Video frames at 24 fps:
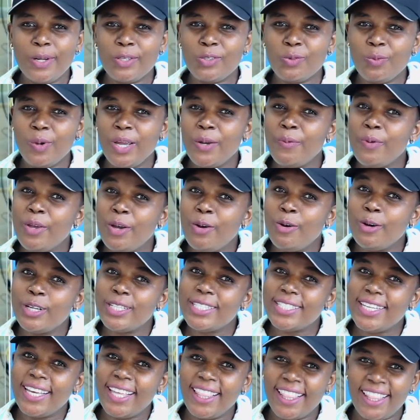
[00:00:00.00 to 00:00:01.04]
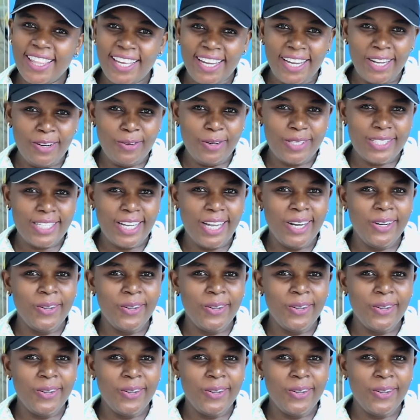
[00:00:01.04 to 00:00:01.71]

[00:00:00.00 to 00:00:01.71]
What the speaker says: But when we got in there, Dr.